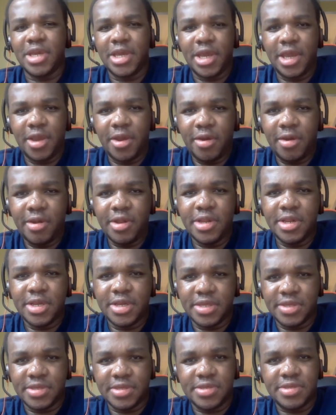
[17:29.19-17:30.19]
here in
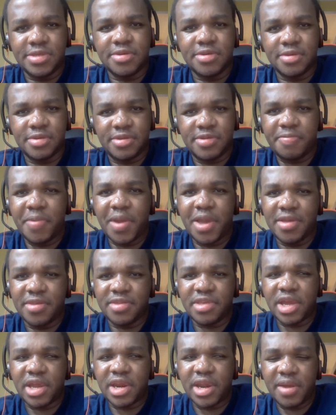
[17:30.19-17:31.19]
this
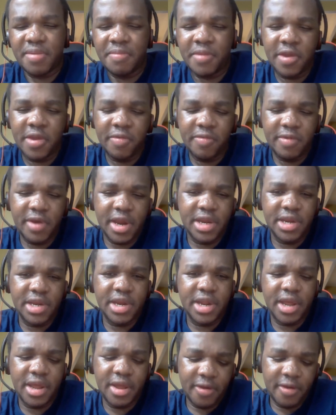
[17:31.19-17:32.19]
space that I'm in right
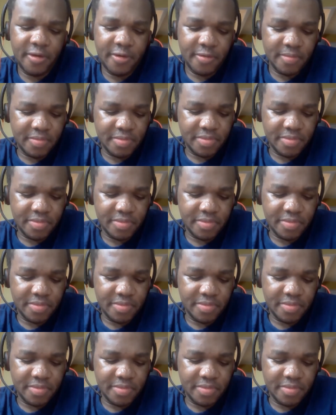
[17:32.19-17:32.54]
now.